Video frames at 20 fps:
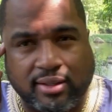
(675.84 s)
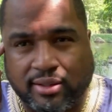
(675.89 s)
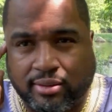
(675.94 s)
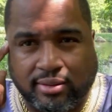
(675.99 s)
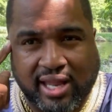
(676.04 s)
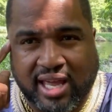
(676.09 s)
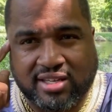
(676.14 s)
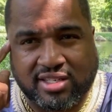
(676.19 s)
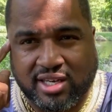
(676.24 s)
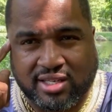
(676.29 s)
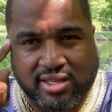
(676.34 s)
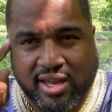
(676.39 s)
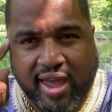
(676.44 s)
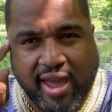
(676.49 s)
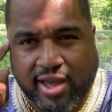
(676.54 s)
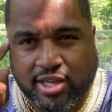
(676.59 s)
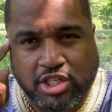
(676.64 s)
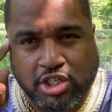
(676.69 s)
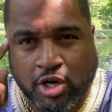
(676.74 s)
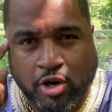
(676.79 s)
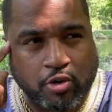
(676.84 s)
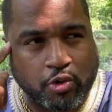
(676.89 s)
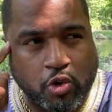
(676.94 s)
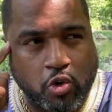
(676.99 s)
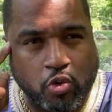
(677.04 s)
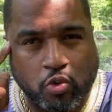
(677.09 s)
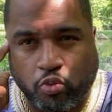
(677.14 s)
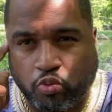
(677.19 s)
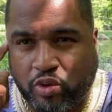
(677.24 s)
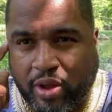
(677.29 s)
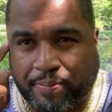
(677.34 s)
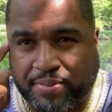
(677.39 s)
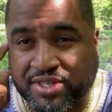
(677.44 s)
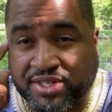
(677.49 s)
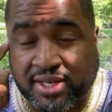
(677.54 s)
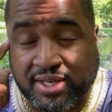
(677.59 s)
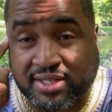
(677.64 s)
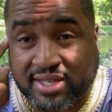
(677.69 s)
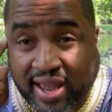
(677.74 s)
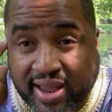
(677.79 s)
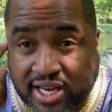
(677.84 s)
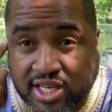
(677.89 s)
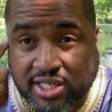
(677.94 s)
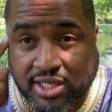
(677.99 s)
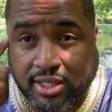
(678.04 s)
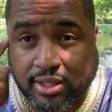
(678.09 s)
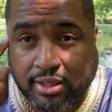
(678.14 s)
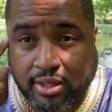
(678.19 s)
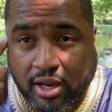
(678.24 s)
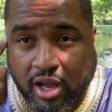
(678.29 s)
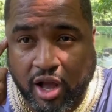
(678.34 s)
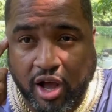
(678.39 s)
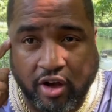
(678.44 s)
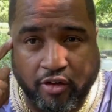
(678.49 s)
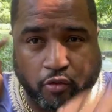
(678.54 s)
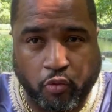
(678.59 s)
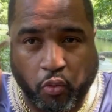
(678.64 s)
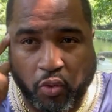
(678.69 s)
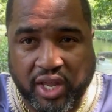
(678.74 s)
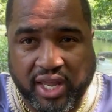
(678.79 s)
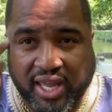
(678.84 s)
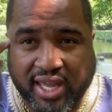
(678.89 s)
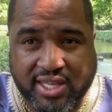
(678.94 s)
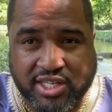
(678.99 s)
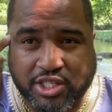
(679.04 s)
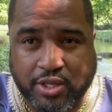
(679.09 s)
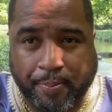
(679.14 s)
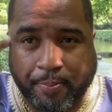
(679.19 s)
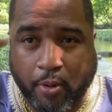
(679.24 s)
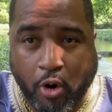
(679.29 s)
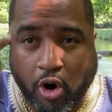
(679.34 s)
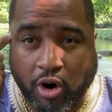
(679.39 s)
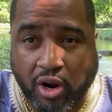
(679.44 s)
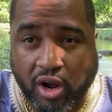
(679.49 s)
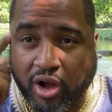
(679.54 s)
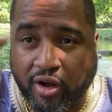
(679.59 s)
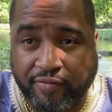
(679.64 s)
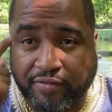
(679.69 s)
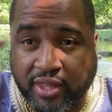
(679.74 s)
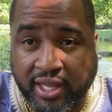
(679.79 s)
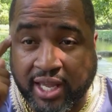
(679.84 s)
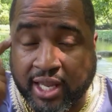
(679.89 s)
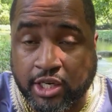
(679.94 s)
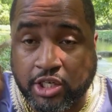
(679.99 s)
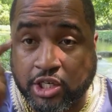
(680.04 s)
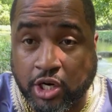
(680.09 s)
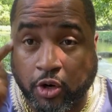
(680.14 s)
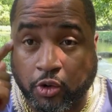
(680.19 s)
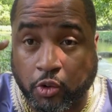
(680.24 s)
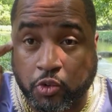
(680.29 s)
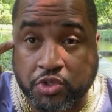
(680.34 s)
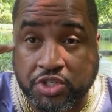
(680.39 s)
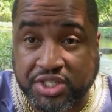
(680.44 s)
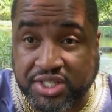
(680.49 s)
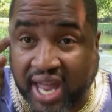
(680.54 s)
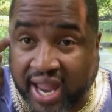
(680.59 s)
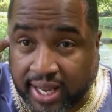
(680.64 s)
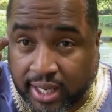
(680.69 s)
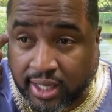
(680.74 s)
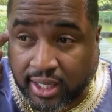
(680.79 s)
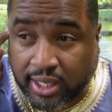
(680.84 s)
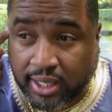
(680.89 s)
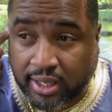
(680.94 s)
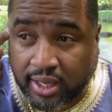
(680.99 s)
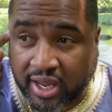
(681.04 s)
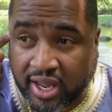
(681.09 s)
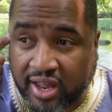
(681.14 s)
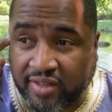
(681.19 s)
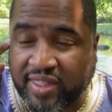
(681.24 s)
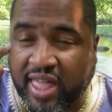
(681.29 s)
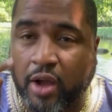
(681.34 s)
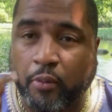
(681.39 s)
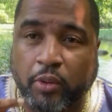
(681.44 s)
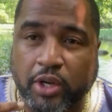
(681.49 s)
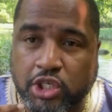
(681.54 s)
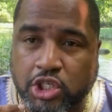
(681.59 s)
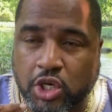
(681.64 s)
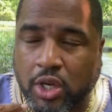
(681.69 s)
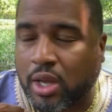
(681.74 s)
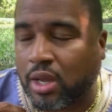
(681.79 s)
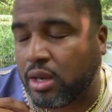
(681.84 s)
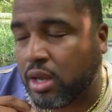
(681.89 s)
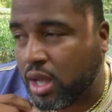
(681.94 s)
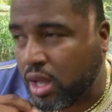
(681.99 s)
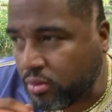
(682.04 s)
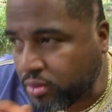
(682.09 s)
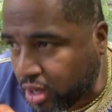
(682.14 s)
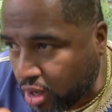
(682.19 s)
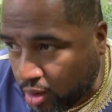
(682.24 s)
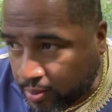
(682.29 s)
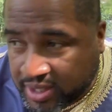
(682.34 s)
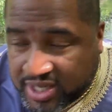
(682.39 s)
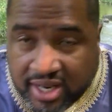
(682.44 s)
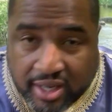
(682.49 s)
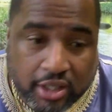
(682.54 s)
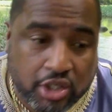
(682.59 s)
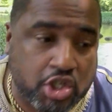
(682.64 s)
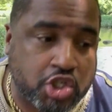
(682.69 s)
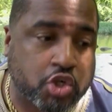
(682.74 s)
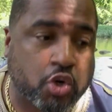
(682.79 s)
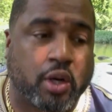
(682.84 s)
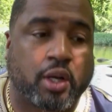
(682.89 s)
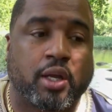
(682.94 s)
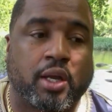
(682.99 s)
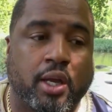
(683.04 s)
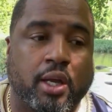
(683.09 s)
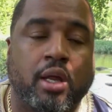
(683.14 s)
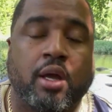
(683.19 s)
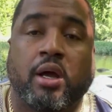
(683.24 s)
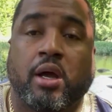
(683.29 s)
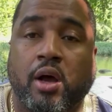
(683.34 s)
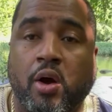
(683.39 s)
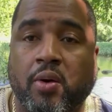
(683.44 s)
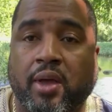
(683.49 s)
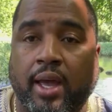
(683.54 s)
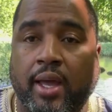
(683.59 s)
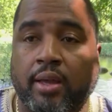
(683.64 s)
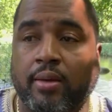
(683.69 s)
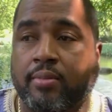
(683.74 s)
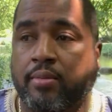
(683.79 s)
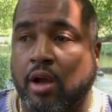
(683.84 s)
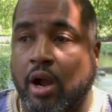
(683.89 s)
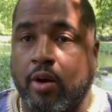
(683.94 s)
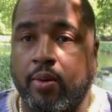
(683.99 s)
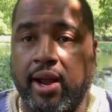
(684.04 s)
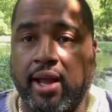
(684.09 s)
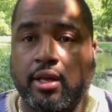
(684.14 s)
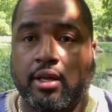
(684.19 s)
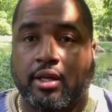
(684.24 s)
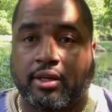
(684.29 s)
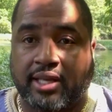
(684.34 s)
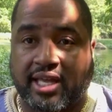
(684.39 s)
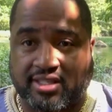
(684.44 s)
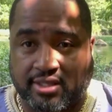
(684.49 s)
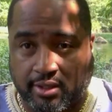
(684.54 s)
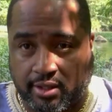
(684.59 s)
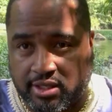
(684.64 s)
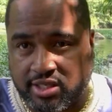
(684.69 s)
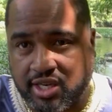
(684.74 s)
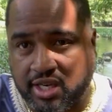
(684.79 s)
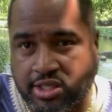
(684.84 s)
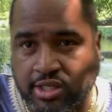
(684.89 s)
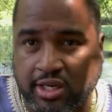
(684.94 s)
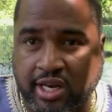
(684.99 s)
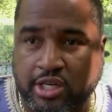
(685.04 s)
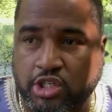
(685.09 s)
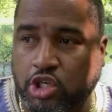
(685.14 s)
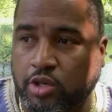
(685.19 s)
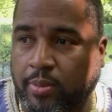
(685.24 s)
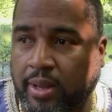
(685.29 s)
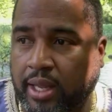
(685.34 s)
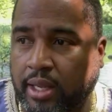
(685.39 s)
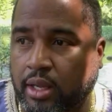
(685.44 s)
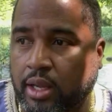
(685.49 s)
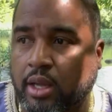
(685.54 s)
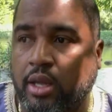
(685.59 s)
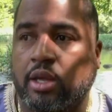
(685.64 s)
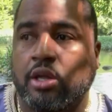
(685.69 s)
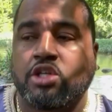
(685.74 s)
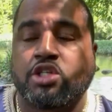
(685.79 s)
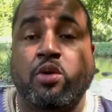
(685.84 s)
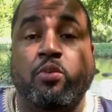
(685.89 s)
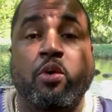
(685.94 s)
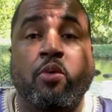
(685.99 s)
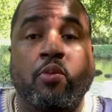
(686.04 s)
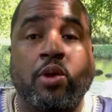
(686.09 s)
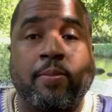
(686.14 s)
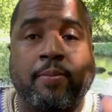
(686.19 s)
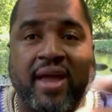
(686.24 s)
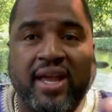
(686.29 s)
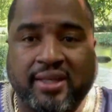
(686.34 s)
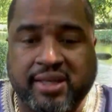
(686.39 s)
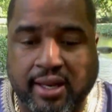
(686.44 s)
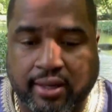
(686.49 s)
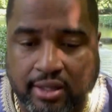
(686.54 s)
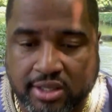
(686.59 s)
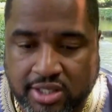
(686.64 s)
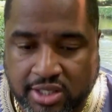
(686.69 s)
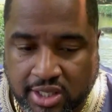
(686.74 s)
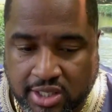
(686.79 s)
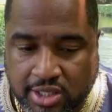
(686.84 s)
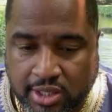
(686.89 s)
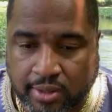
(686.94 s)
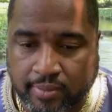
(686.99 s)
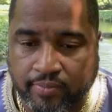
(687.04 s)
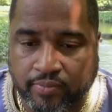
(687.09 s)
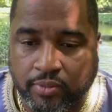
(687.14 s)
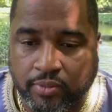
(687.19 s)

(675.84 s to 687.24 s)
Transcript: That's just an external representation of what is a part of the internal psyche that we choose. Oh no, I'm gonna take a shortcut. Okay, all right, that's a decision that you make. So when we make that decision